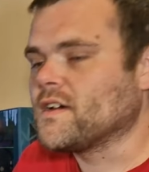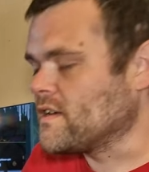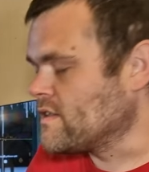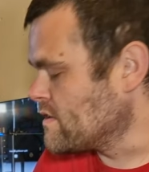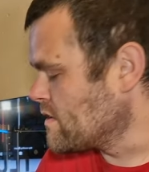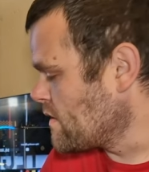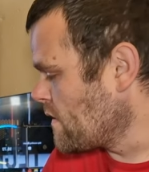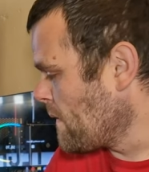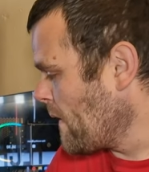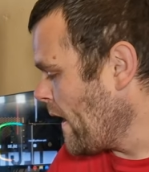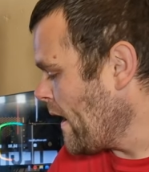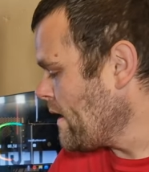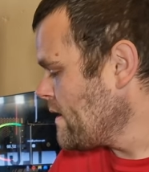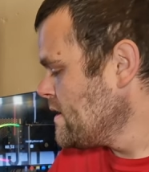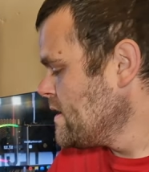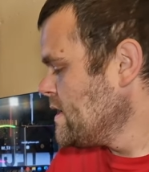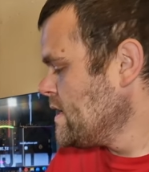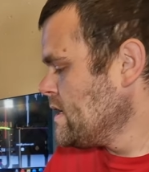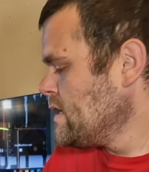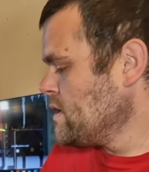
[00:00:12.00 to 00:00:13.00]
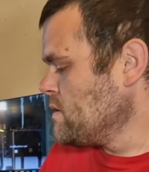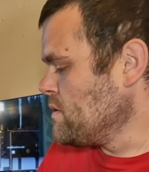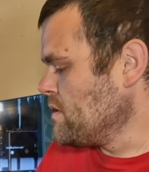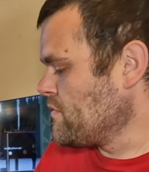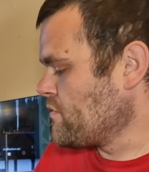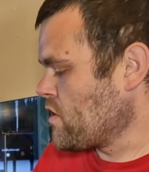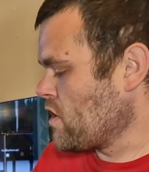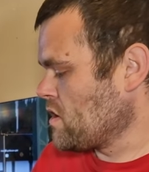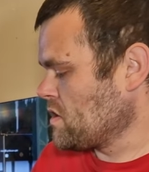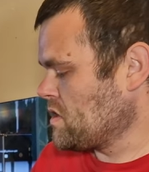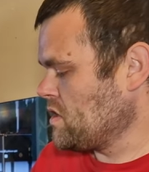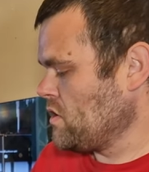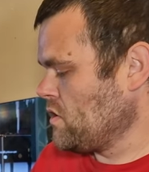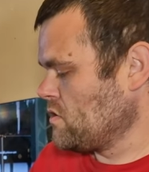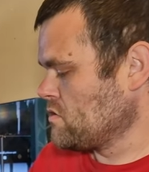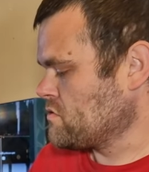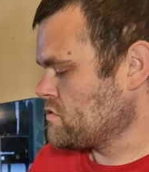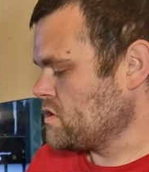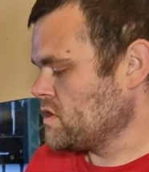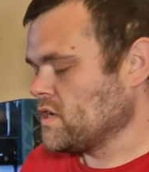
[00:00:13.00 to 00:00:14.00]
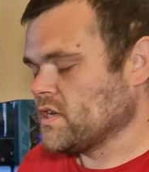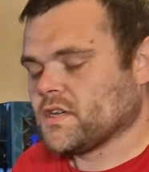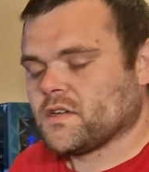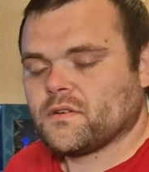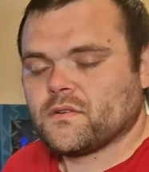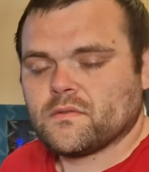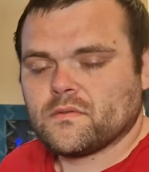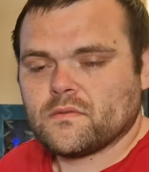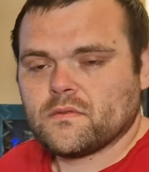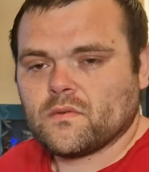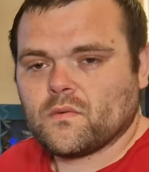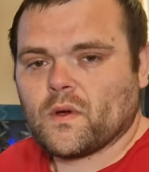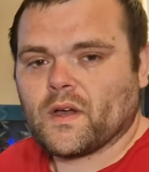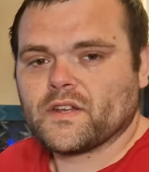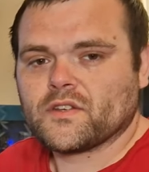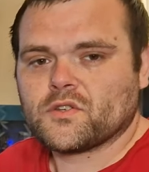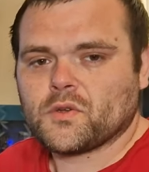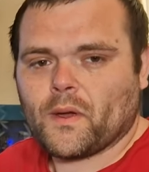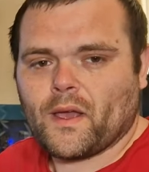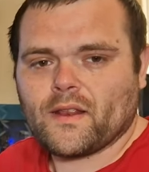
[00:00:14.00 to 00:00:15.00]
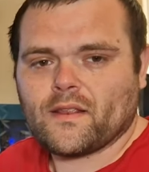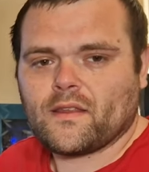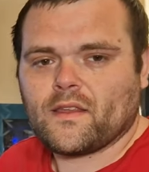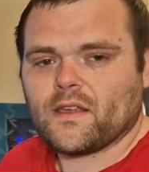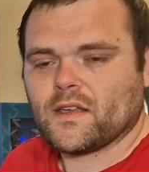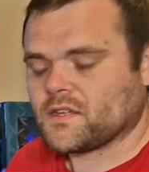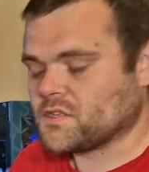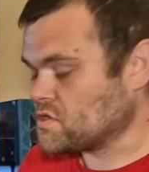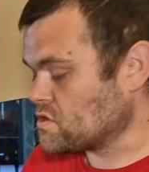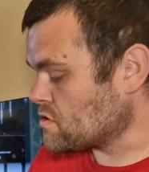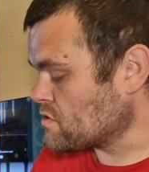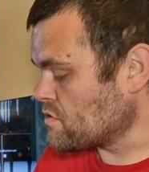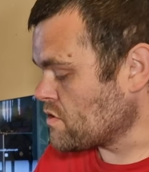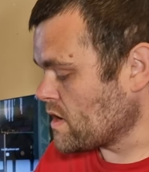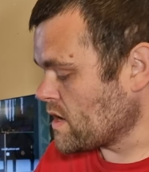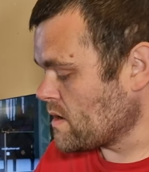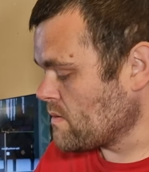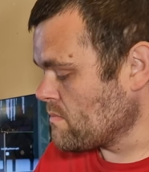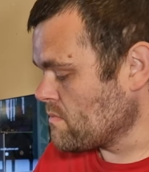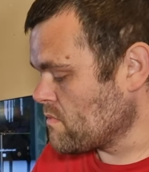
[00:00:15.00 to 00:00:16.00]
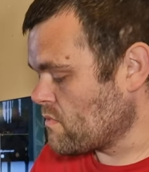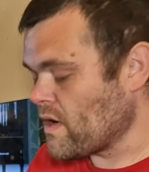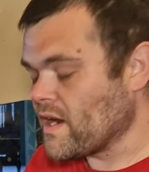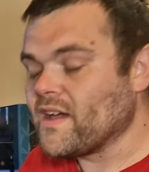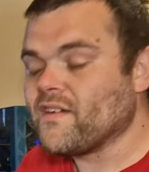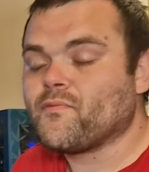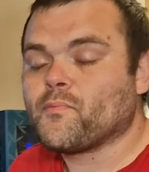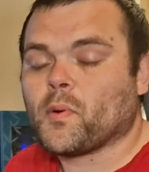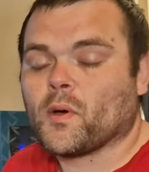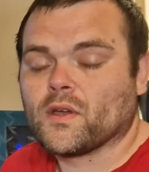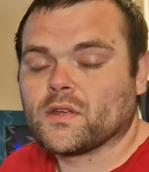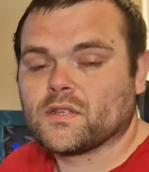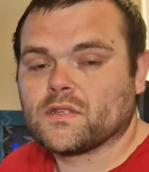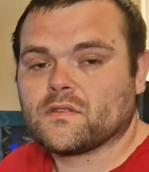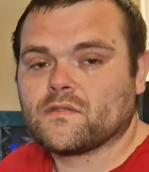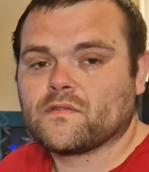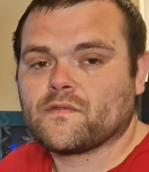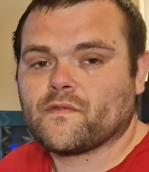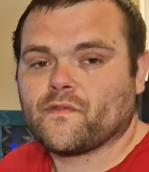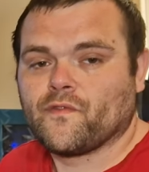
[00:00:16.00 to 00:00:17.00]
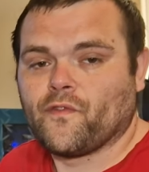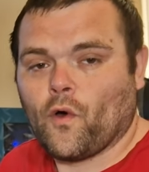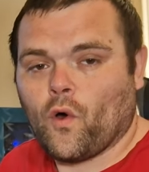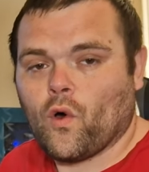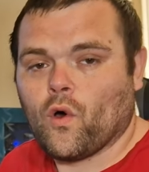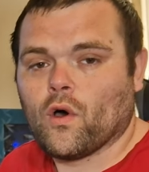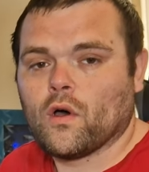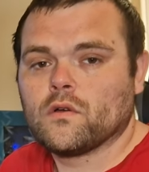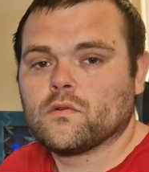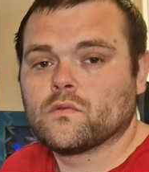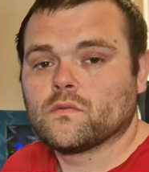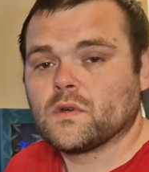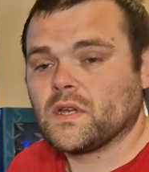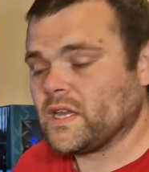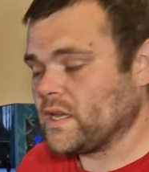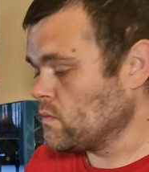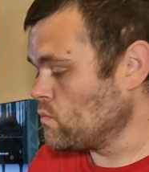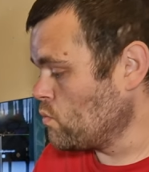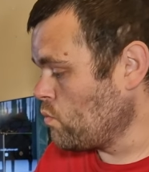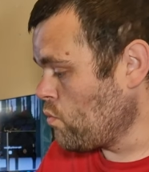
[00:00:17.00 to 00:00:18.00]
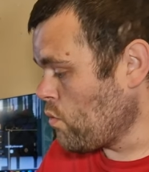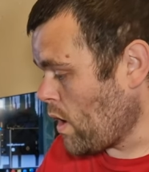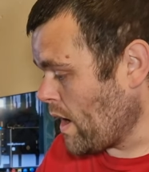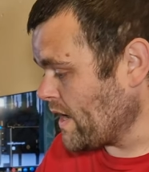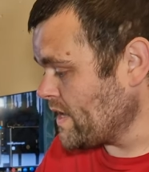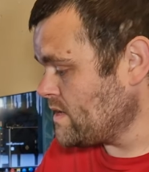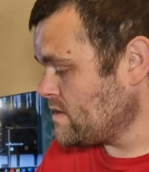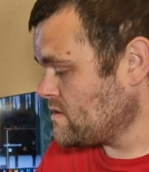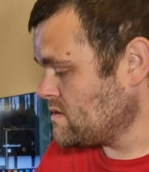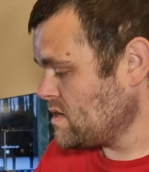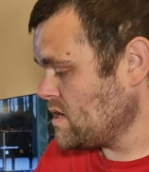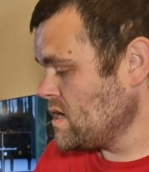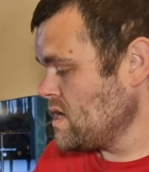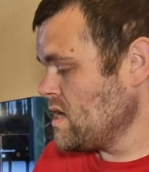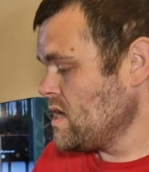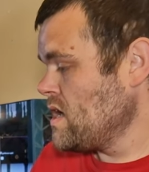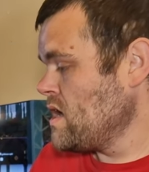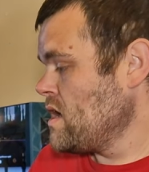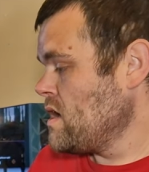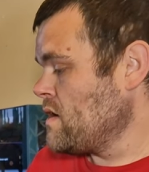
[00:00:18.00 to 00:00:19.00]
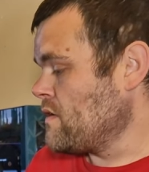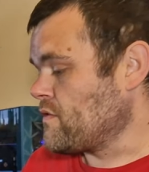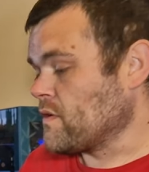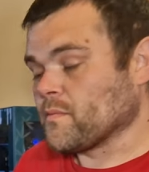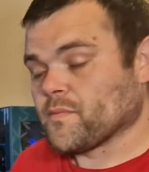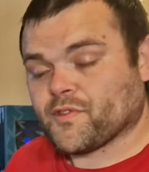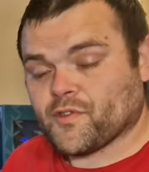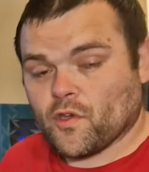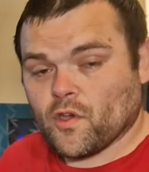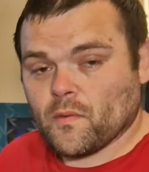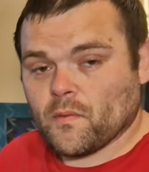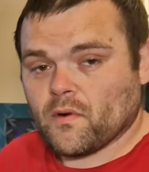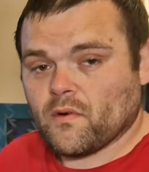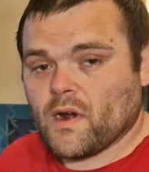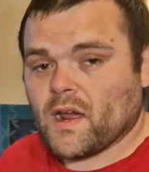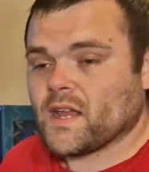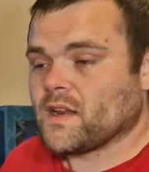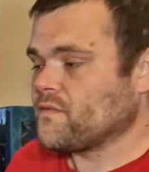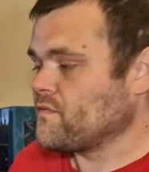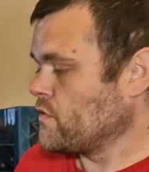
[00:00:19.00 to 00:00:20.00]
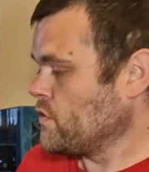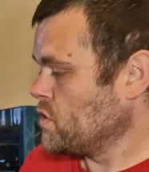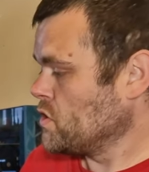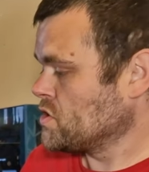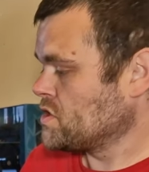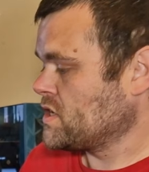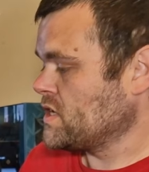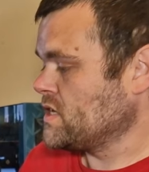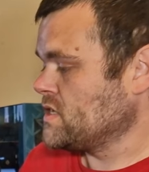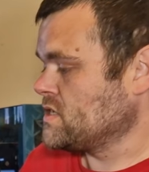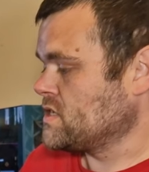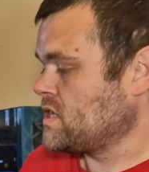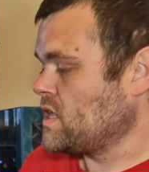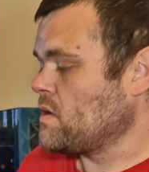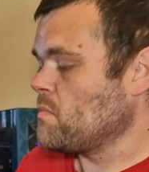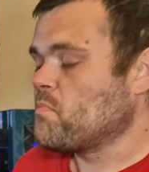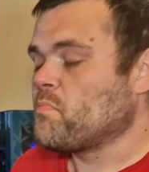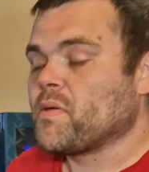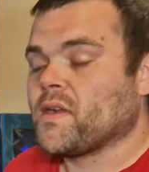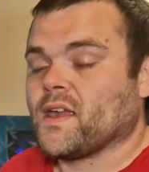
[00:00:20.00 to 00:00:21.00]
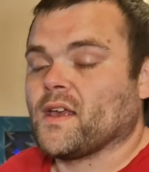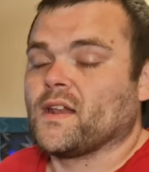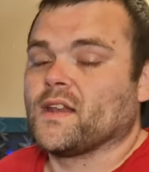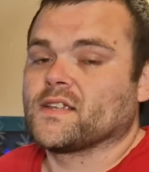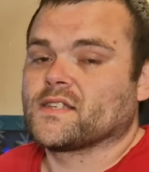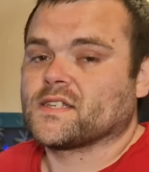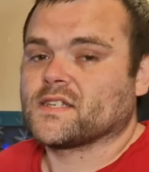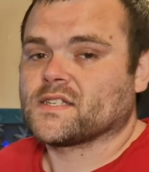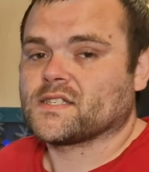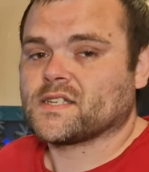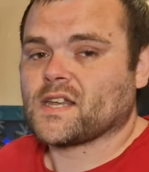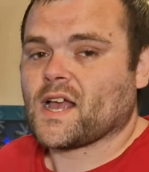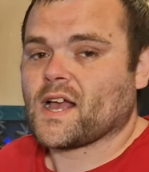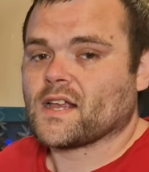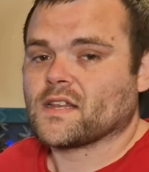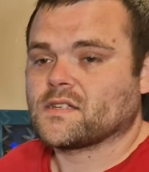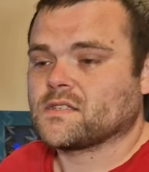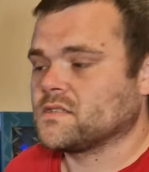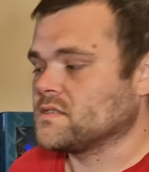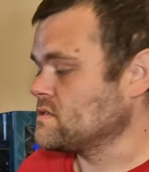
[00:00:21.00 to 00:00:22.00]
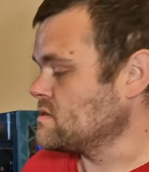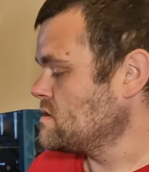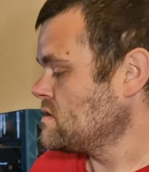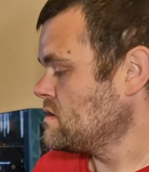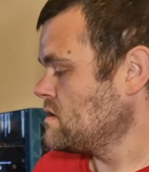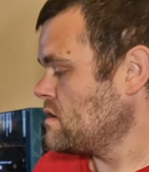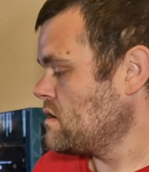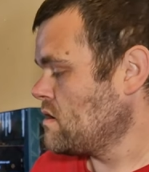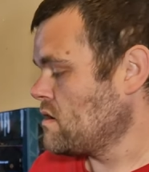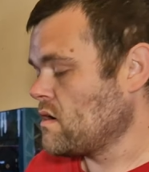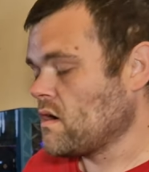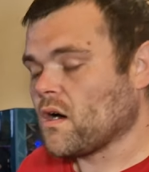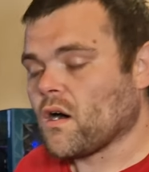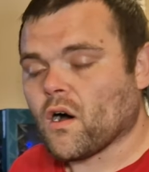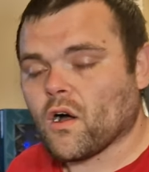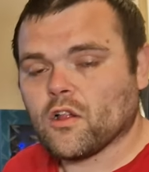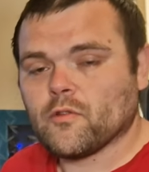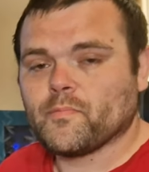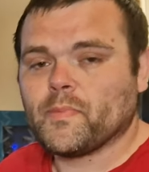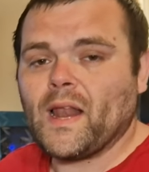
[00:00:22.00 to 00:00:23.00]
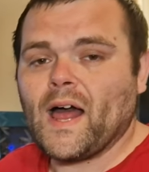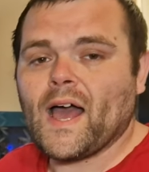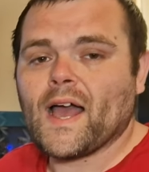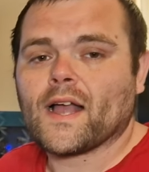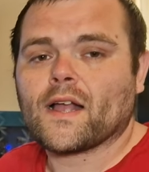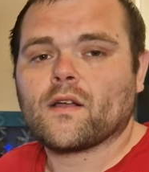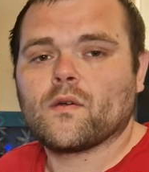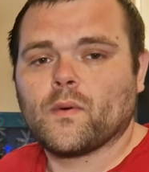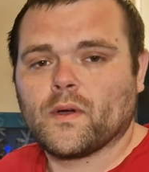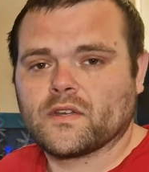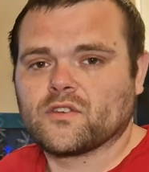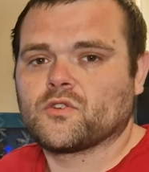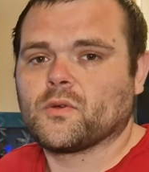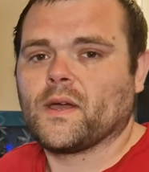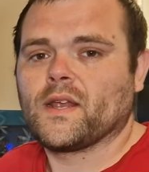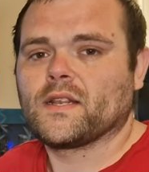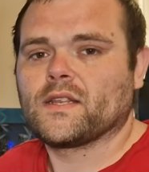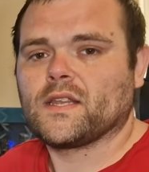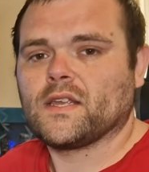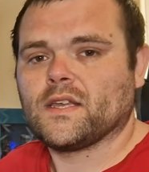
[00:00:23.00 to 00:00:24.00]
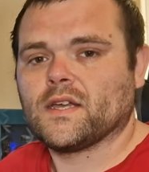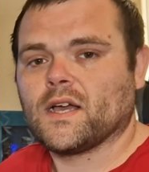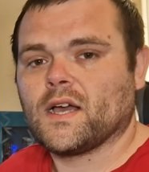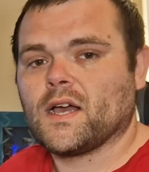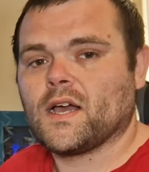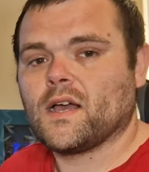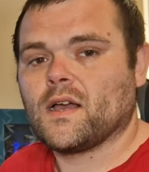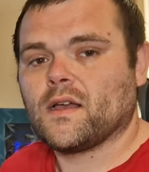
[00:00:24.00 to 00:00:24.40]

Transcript: other than that, we've got the Ultra-120 eXtreme Rev.4 in white from Thermalright versus the Peerless Assassin all black 120